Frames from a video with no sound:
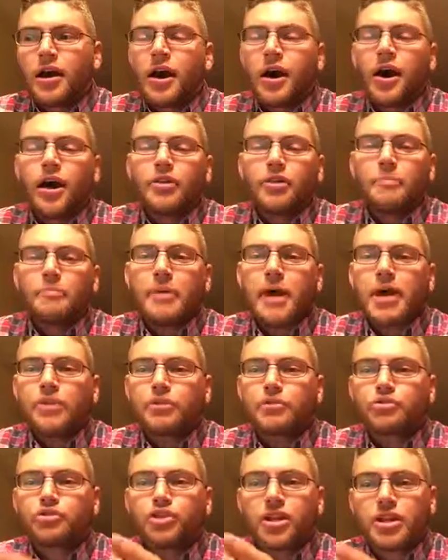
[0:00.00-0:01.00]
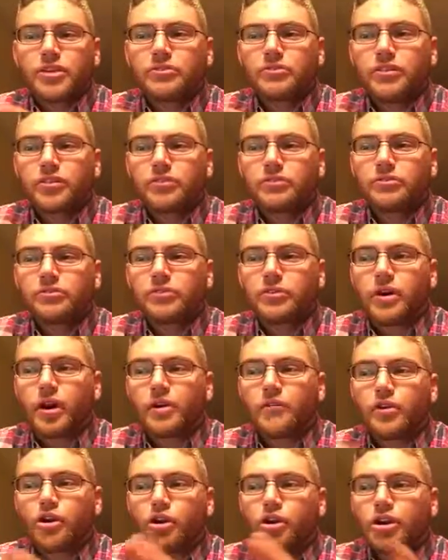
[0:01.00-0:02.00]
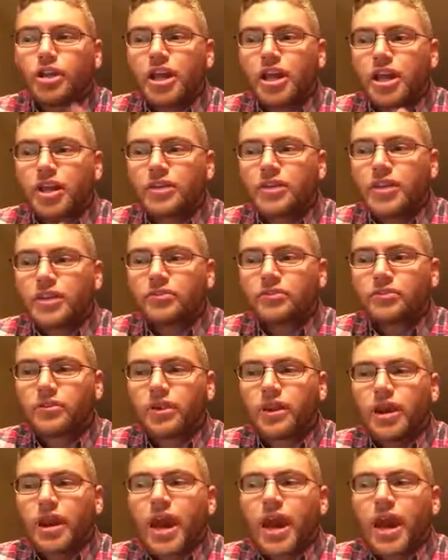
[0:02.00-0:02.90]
the pathogenesis of a herniated disc,